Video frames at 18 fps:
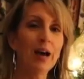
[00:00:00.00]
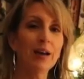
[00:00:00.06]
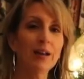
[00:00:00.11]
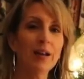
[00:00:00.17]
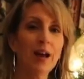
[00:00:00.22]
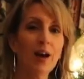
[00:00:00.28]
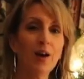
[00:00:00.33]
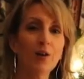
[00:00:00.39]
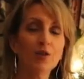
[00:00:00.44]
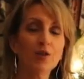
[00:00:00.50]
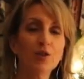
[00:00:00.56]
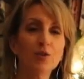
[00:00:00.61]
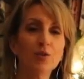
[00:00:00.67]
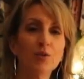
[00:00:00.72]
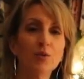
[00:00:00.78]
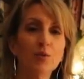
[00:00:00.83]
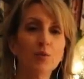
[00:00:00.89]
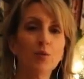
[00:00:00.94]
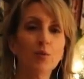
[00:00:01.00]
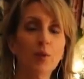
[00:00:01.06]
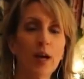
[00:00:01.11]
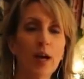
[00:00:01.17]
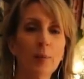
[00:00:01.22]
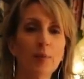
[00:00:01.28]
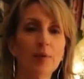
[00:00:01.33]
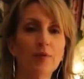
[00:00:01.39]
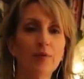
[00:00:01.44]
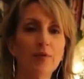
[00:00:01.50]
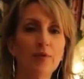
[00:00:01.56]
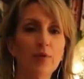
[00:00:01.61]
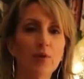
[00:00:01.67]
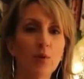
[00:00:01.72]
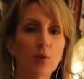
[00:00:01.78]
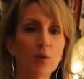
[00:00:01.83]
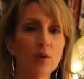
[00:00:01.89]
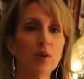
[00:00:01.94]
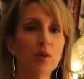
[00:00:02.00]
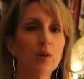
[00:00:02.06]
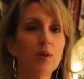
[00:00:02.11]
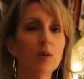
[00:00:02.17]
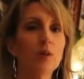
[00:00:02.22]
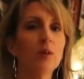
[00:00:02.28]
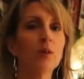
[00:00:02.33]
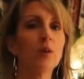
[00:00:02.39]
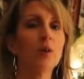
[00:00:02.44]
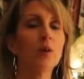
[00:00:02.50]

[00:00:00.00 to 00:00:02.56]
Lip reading: on how to wrap a floral